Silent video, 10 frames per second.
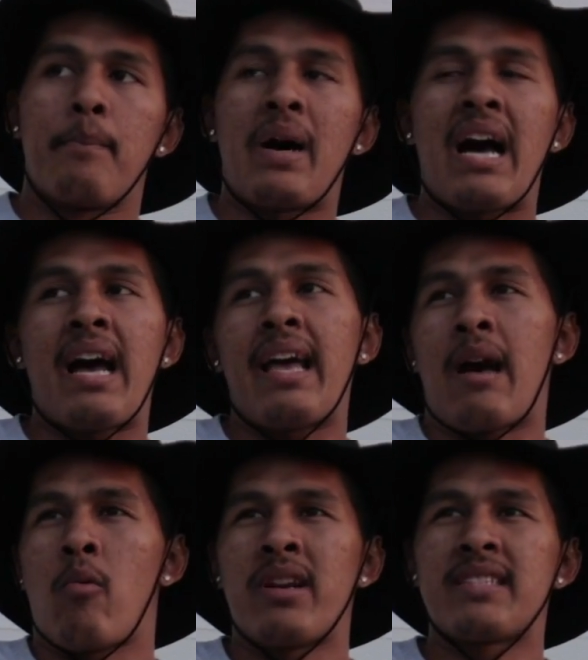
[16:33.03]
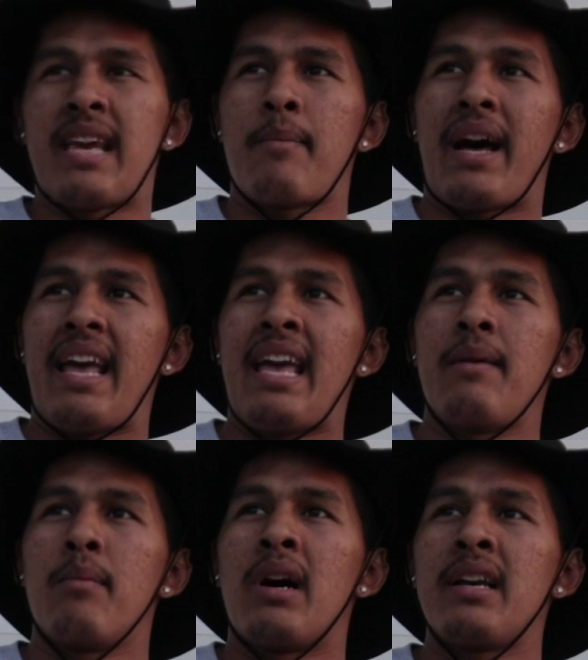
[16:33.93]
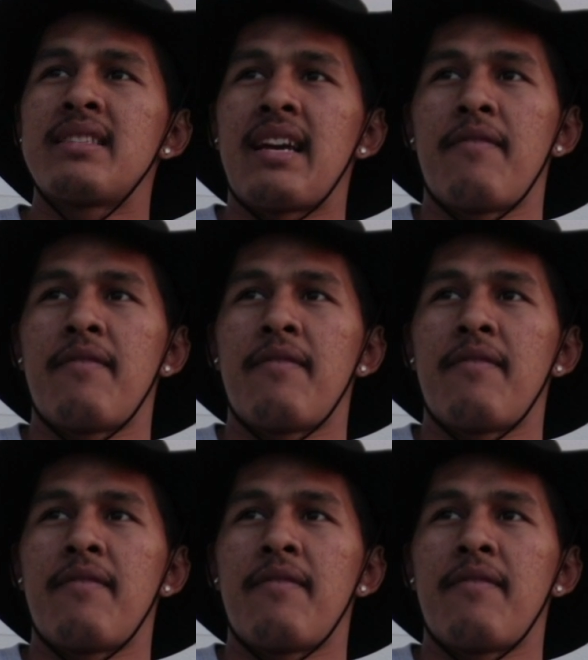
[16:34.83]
by 8 months,